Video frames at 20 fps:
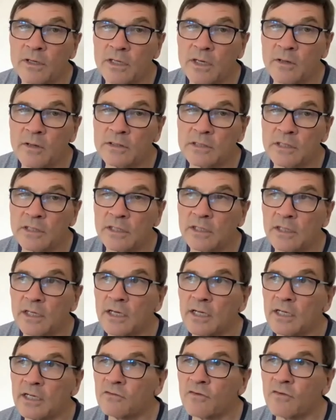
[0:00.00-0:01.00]
You know, it's like, uh,
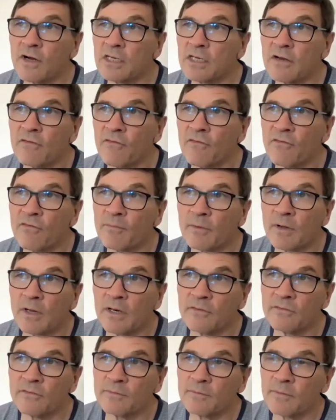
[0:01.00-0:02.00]
it's very different from
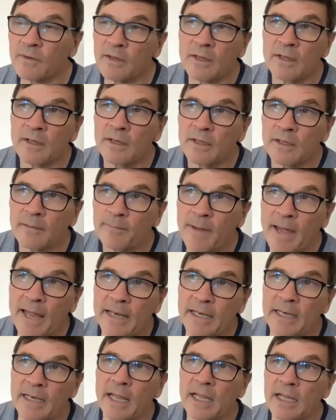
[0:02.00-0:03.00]
kind of,
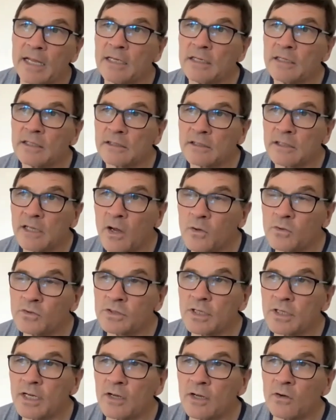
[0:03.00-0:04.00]
band-aid
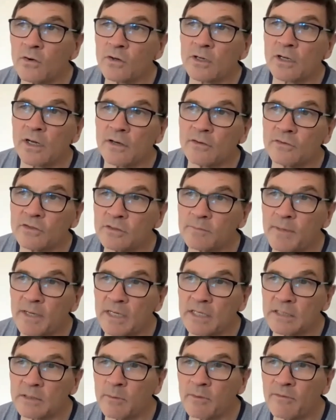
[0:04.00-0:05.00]
coaching or kind of just
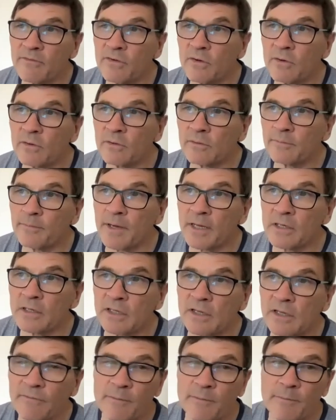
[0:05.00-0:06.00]
making someone feel
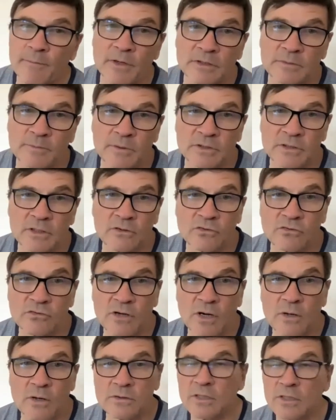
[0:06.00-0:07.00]
better, give them nice positive
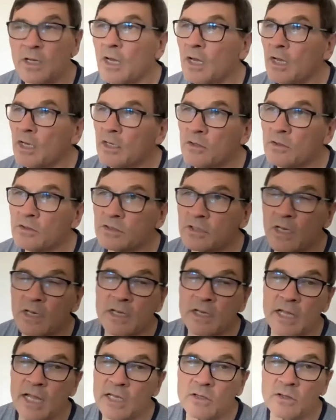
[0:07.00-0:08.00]
strokes you
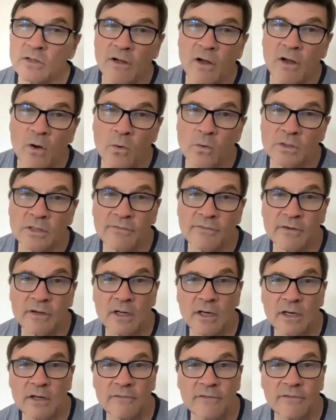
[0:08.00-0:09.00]
suddenly get into a whole different
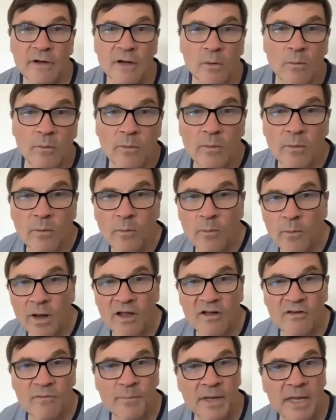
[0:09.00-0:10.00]
kind of uh,
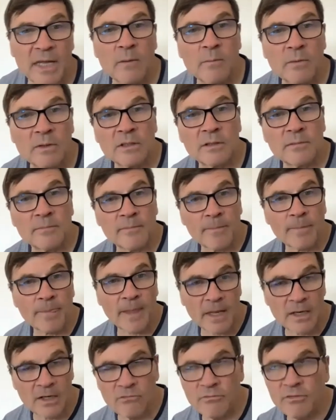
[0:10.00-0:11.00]
way of being with them,
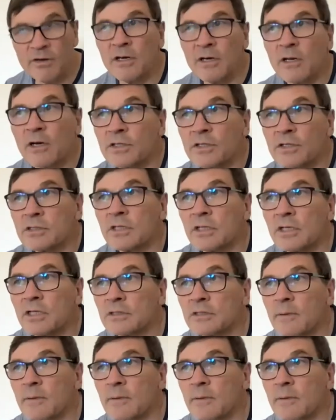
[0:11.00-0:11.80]
and you realize mm-hmm. that